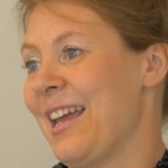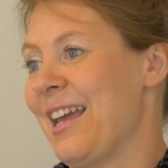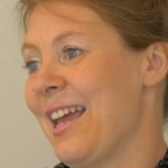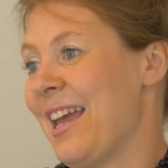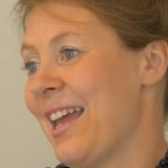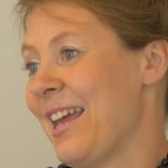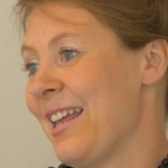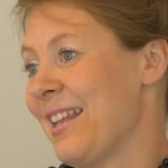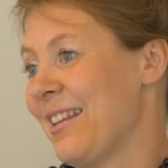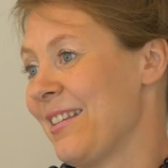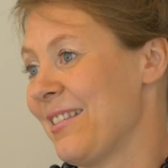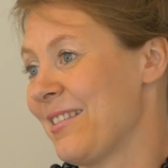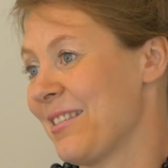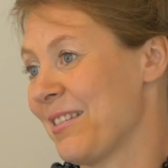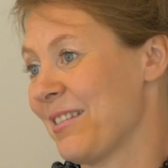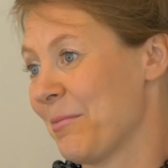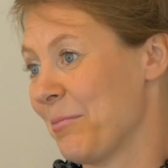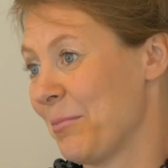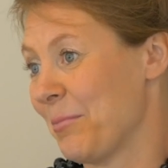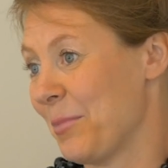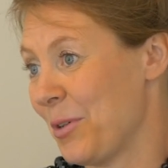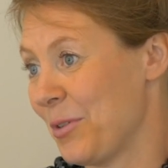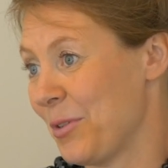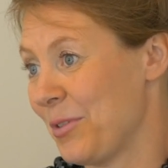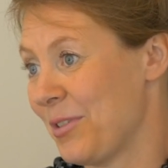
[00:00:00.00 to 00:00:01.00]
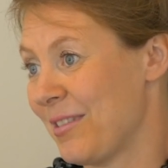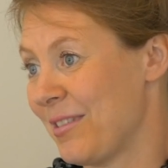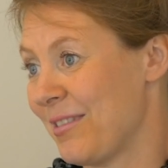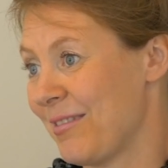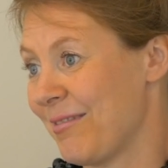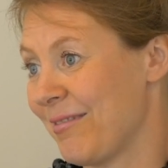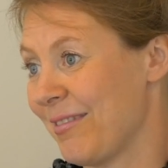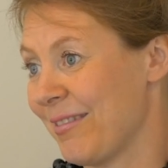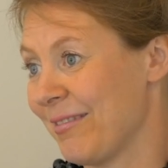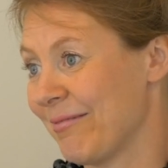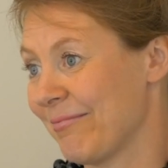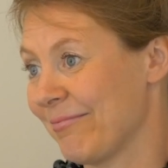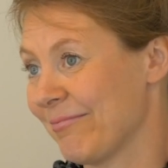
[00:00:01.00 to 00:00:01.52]
And most
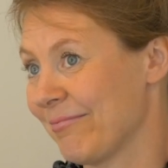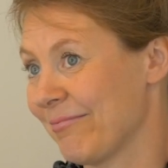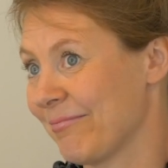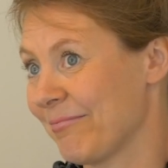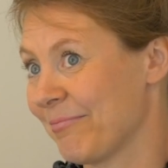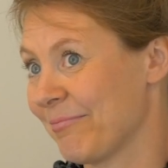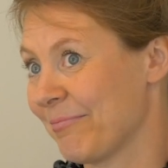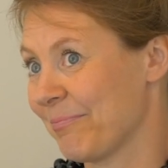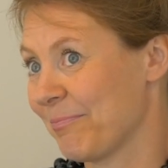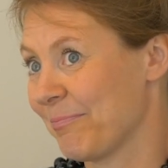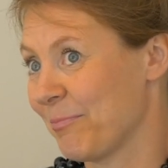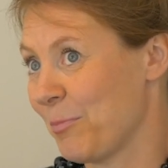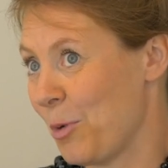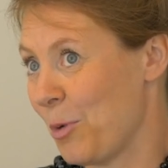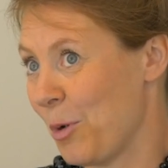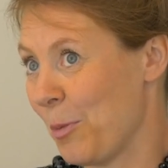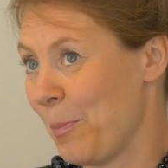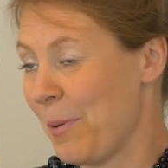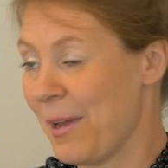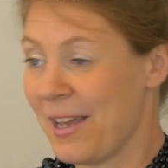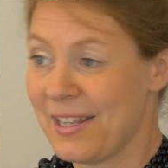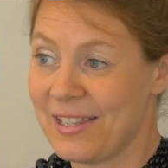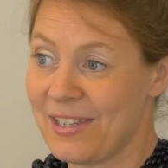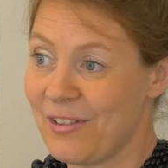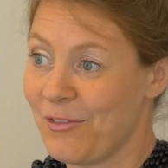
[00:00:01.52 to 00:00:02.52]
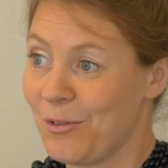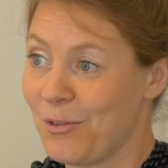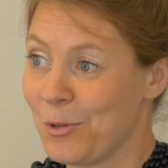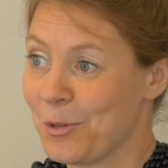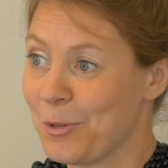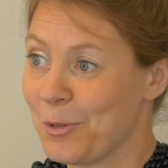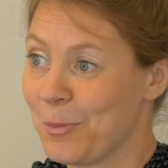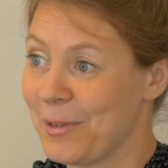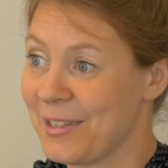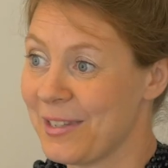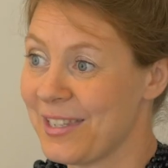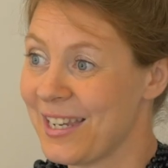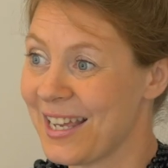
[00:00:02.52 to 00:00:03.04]
wall paints have also
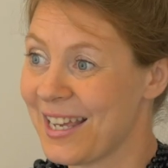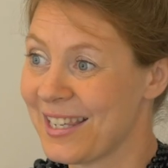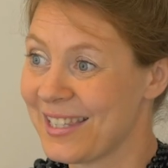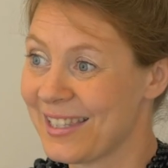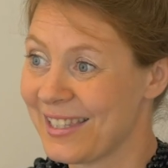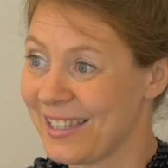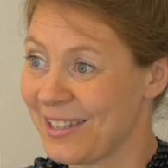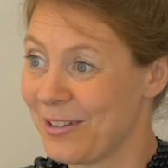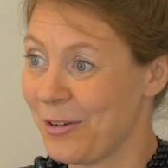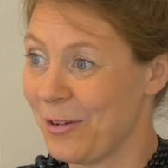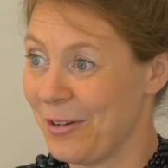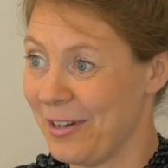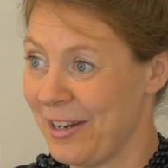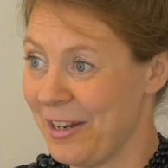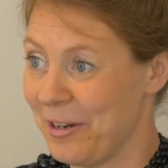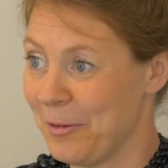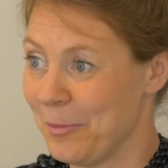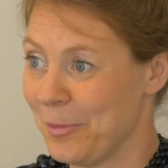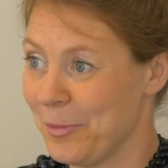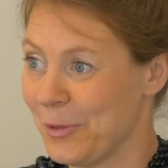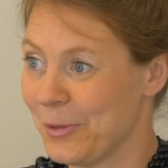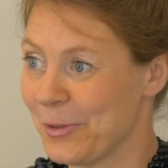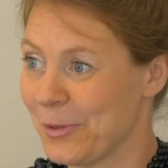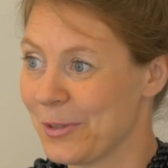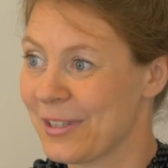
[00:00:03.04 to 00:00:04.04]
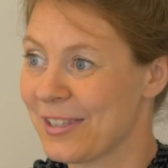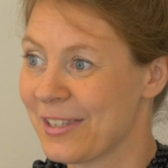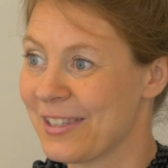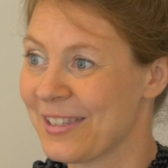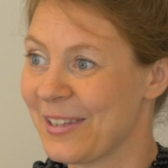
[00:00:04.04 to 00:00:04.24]
been tested on animals.